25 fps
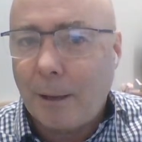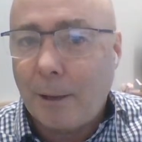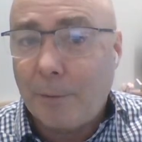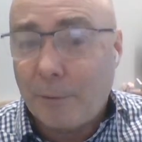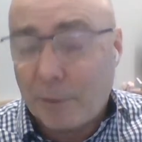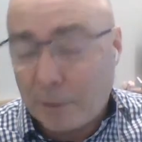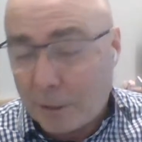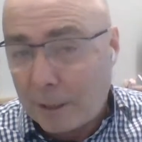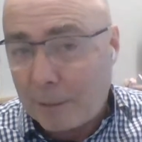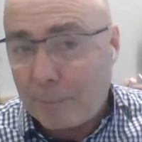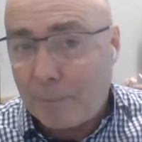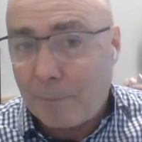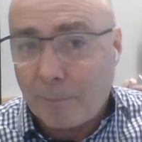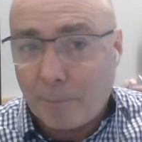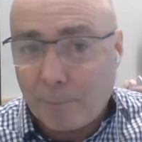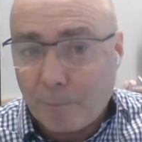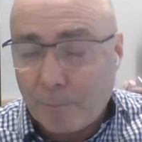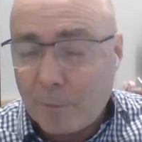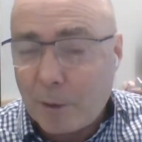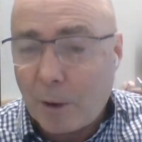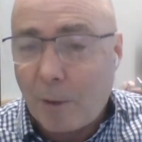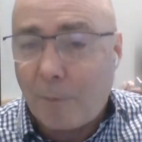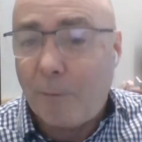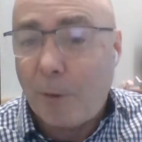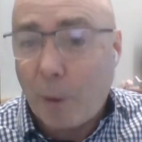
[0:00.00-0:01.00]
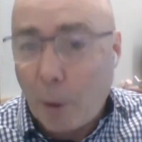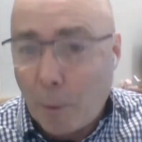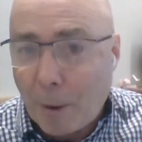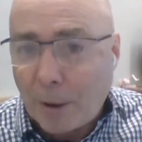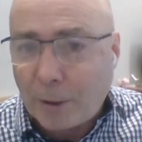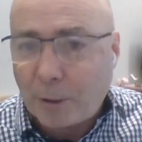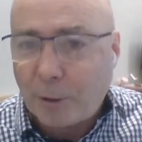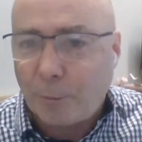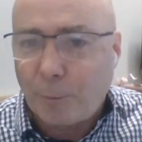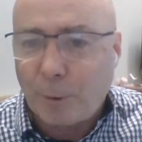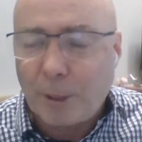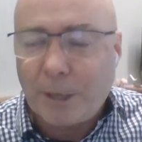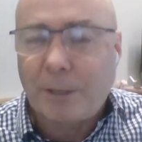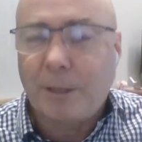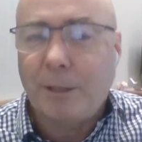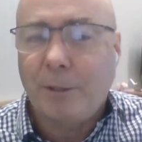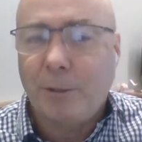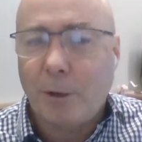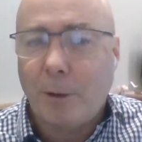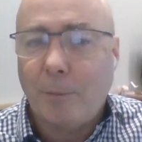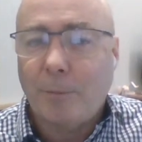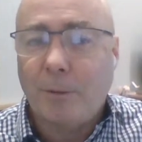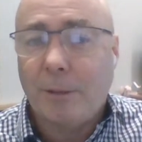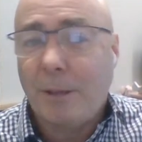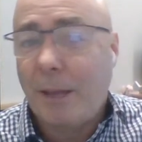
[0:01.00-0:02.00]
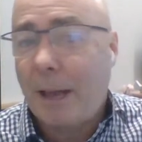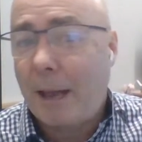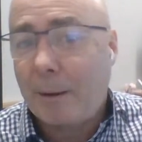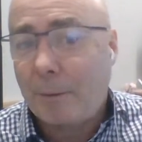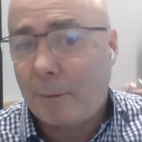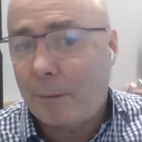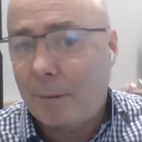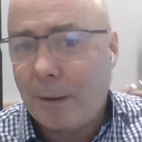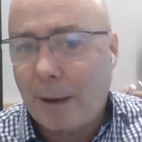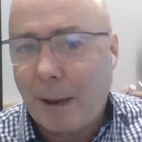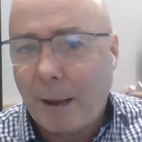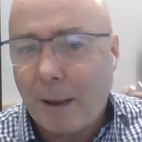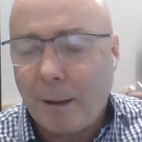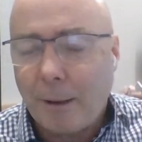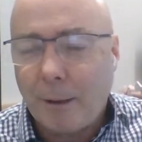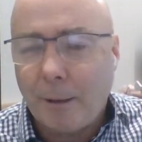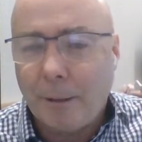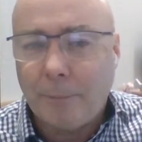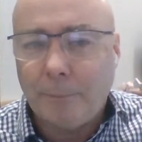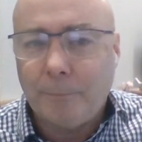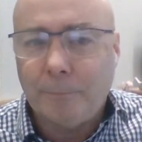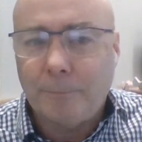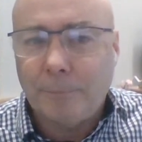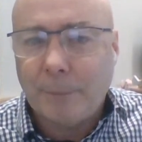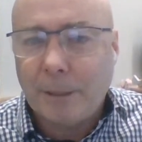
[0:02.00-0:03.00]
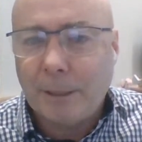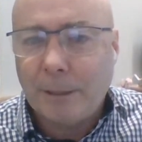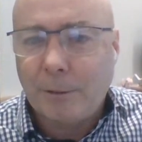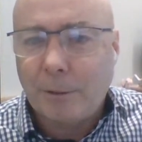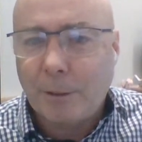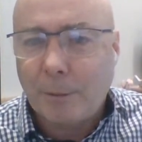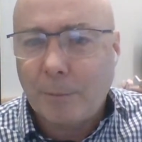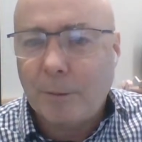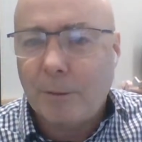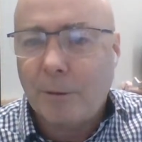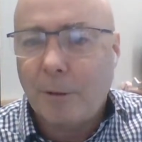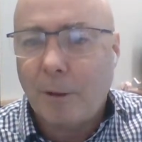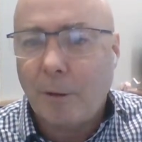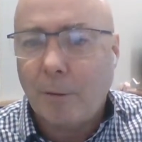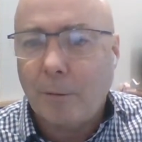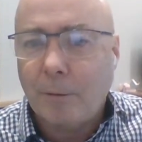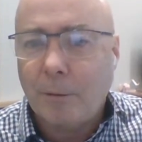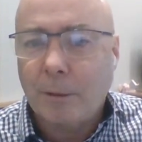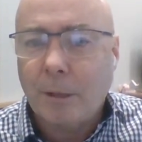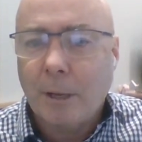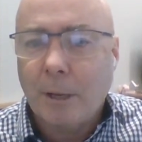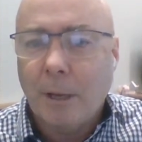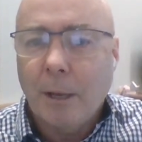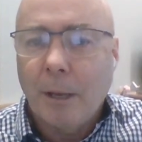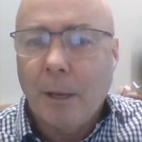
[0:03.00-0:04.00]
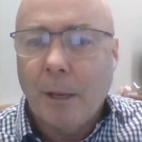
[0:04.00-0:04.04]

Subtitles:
seem very much at risk in terms of that. In terms of those,